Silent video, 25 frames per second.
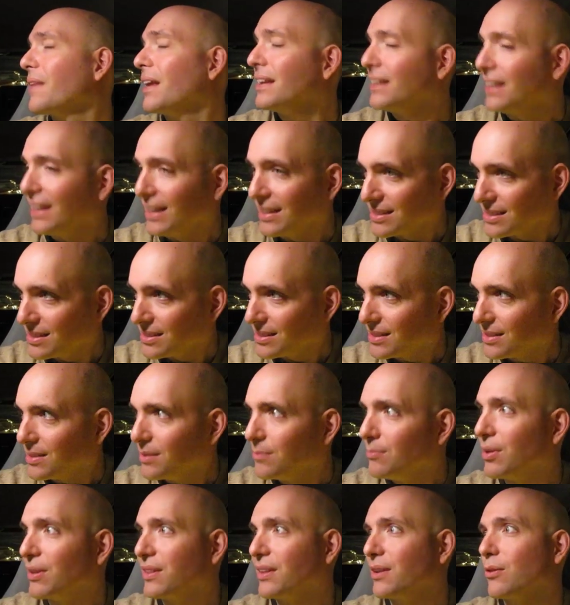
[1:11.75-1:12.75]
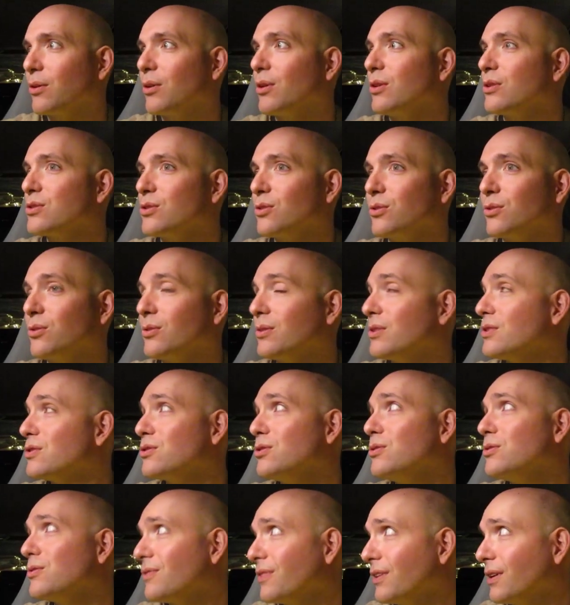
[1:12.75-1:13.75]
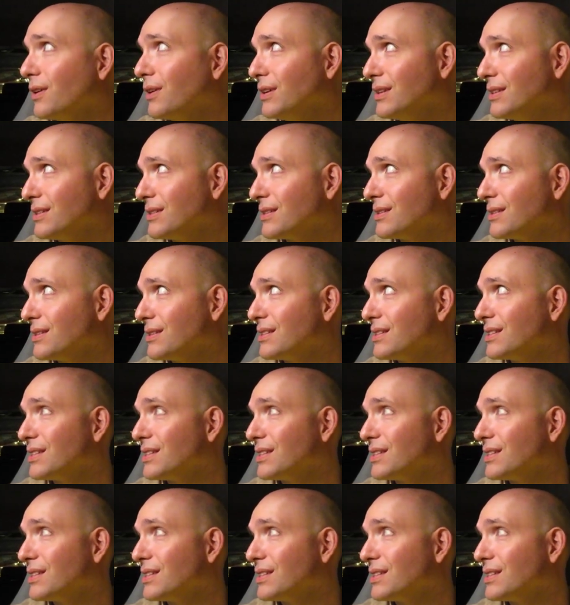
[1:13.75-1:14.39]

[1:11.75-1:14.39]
Yes, but they were also known as tooth fairies.